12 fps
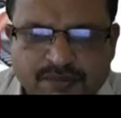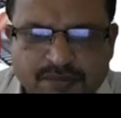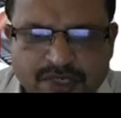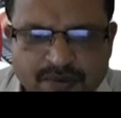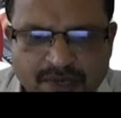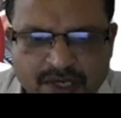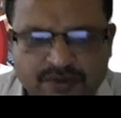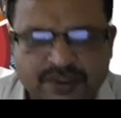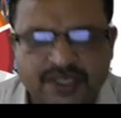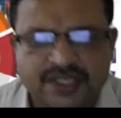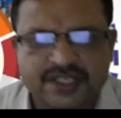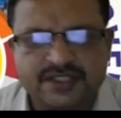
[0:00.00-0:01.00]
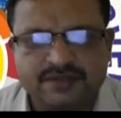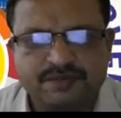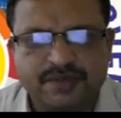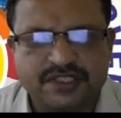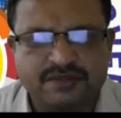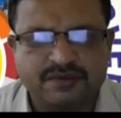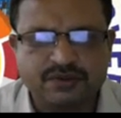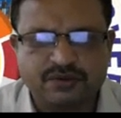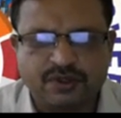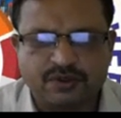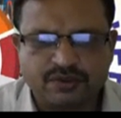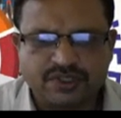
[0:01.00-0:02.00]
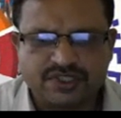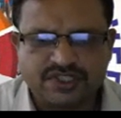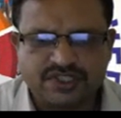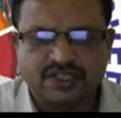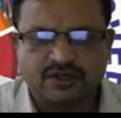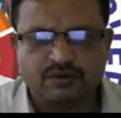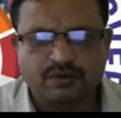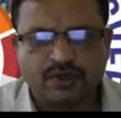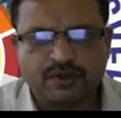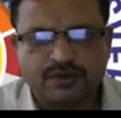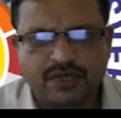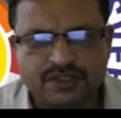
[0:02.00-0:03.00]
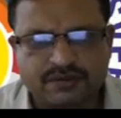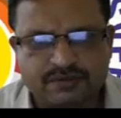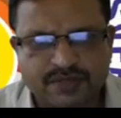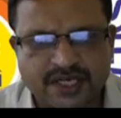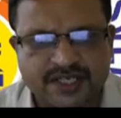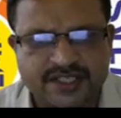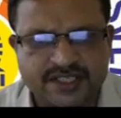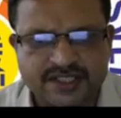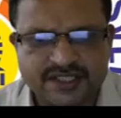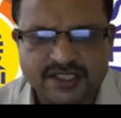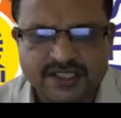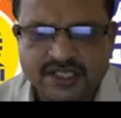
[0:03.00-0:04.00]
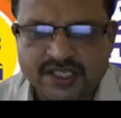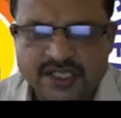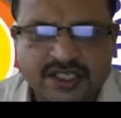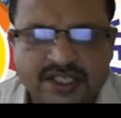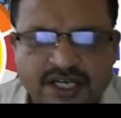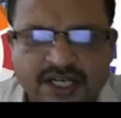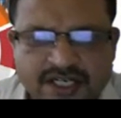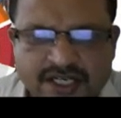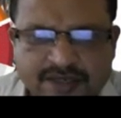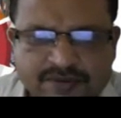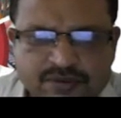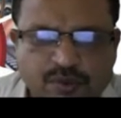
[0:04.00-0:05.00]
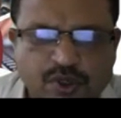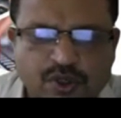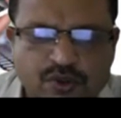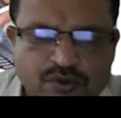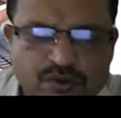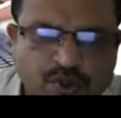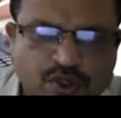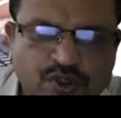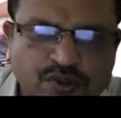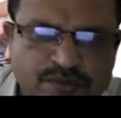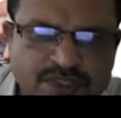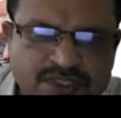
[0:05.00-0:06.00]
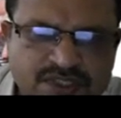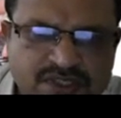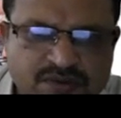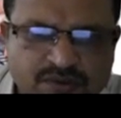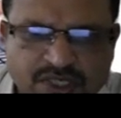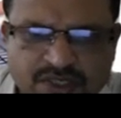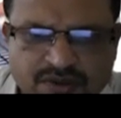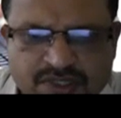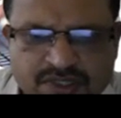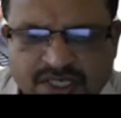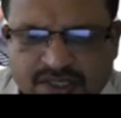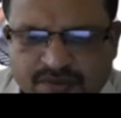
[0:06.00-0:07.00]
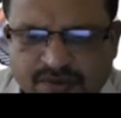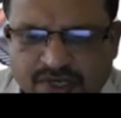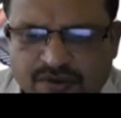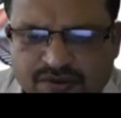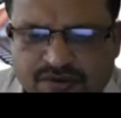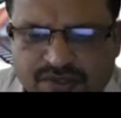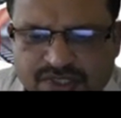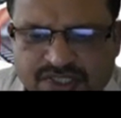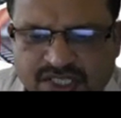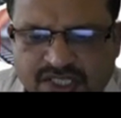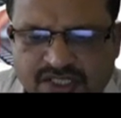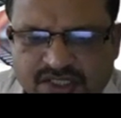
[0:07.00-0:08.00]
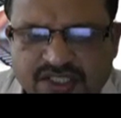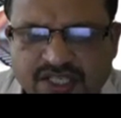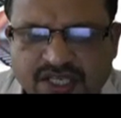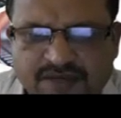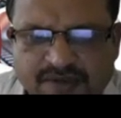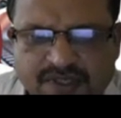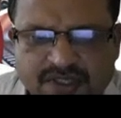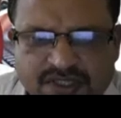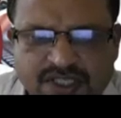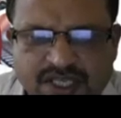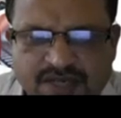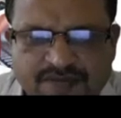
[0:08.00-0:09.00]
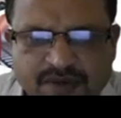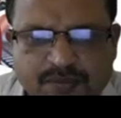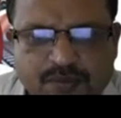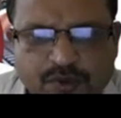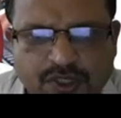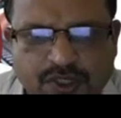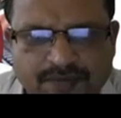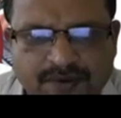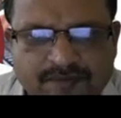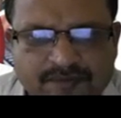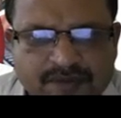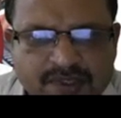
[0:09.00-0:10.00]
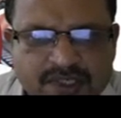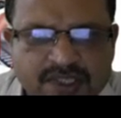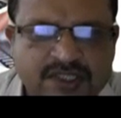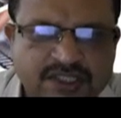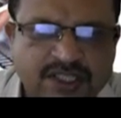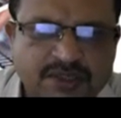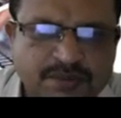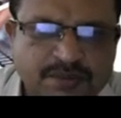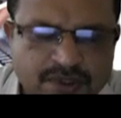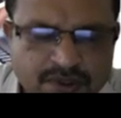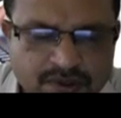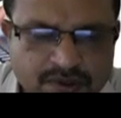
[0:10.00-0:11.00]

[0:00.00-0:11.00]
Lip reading: mid value, that is face width we have to consider, or we have to assume that it is 10 times module. Module means whatever that value is there, 3 mm, 4 mm. Therefore,